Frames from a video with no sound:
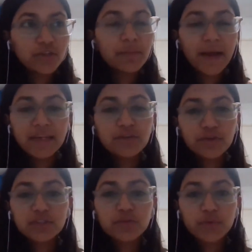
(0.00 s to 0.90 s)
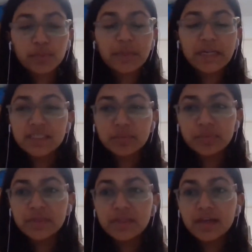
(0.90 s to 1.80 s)
So mine, it was pretty
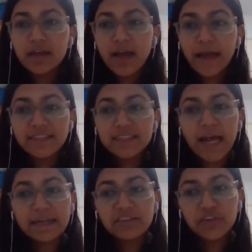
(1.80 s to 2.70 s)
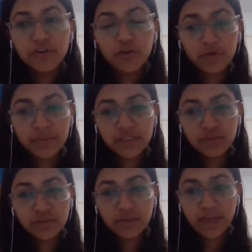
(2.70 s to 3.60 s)
simple. I just had three
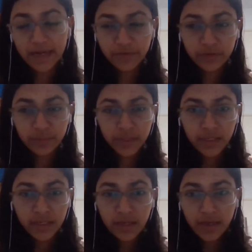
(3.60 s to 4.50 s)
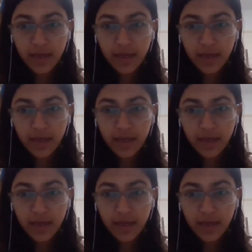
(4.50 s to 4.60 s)
documents to carry with me.